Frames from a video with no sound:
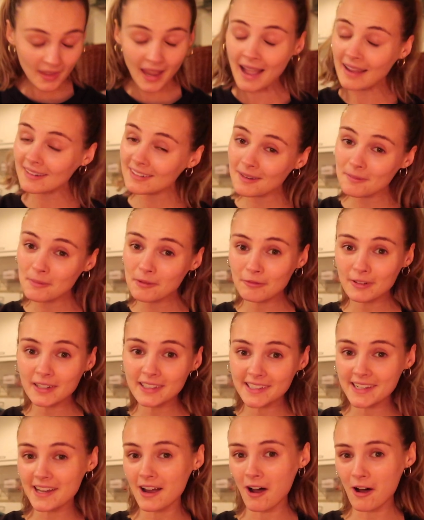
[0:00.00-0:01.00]
And I'm
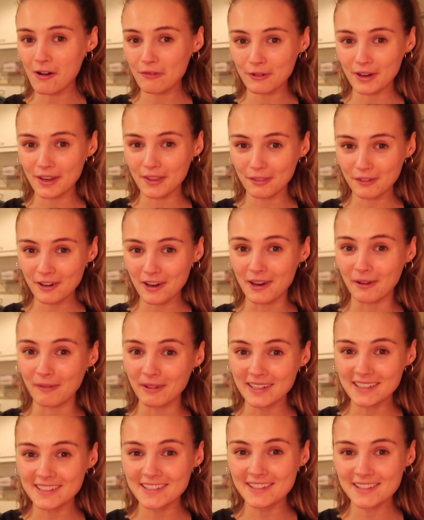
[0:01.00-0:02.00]
officially halfway through,
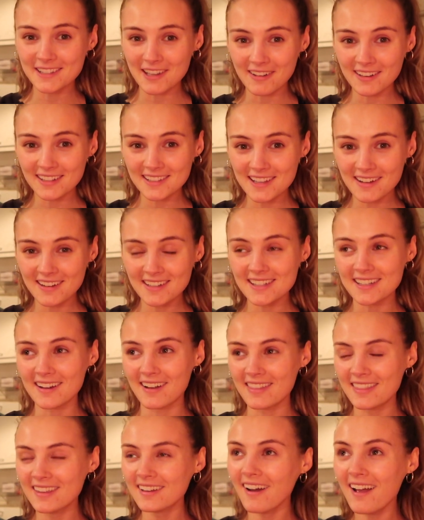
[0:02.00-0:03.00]
which is so exciting.
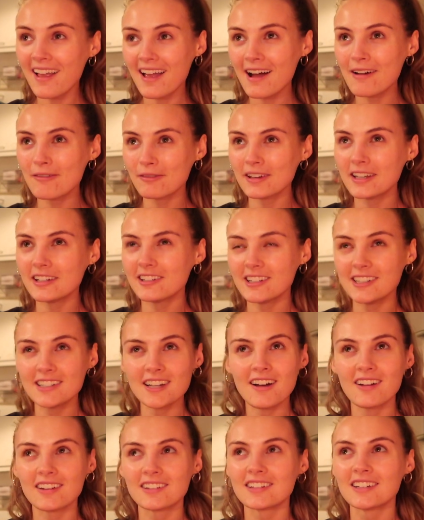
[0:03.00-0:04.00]
I think I have literally
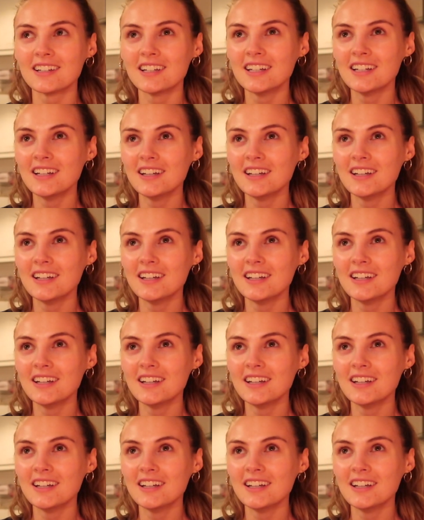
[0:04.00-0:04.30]
done